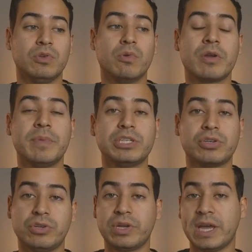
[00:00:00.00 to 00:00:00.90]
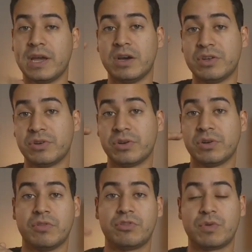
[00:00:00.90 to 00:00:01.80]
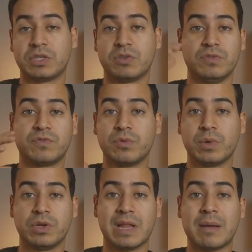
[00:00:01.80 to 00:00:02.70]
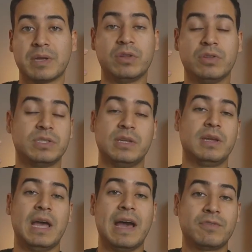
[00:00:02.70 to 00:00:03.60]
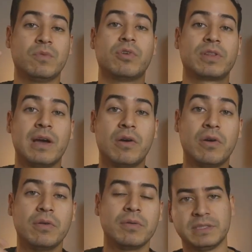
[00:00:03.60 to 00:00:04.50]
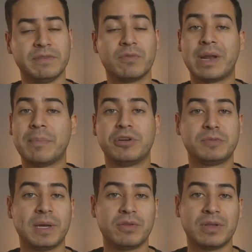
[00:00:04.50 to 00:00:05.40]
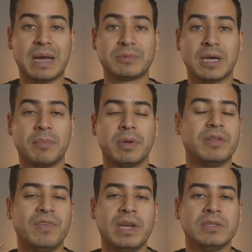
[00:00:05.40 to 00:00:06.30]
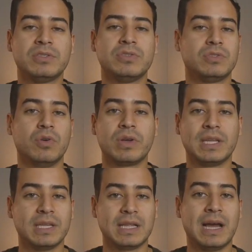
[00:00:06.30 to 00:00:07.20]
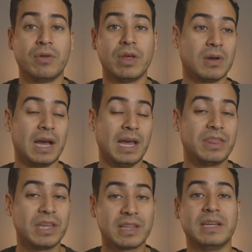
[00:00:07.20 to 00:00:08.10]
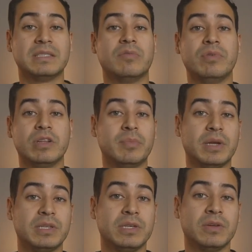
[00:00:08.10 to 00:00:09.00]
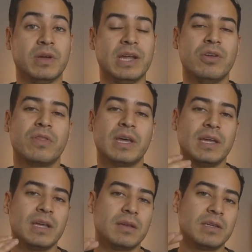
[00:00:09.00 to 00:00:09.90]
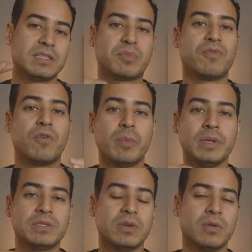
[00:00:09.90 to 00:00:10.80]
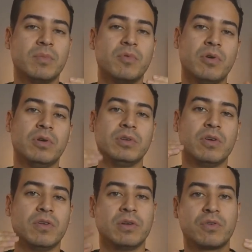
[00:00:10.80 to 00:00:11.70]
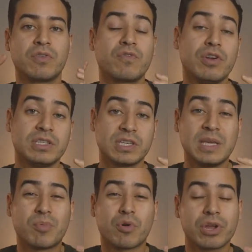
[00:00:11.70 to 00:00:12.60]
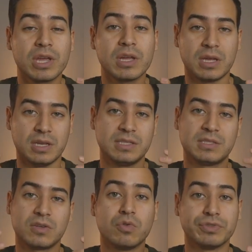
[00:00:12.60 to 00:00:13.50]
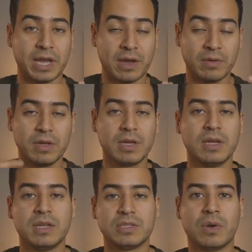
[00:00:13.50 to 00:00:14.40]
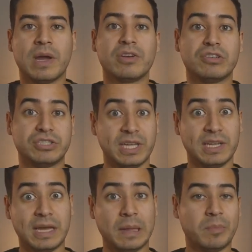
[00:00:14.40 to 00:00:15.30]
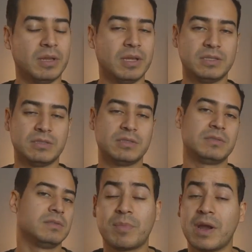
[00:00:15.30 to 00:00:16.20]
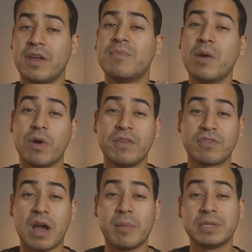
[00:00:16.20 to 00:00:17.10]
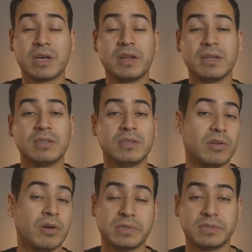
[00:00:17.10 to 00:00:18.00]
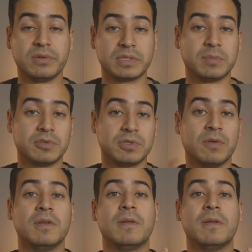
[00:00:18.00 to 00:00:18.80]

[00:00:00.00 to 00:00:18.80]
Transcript: You wanna make sure you get under the threshold for where your laptop doesn't have to work that hard. Even when I push my other laptop, the fans just don't get as loud. I think that is a really big deal. I know that it's performance, so the more, you know, in order for it to keep working, it needs to cool down. So I understand that, but it just, if my wife comments on it, you know it's noticeable. So